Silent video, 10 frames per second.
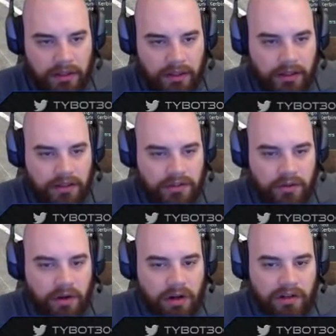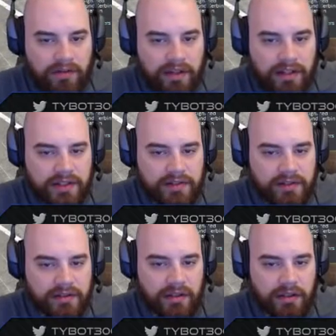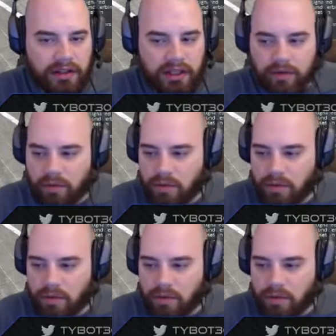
So all of these can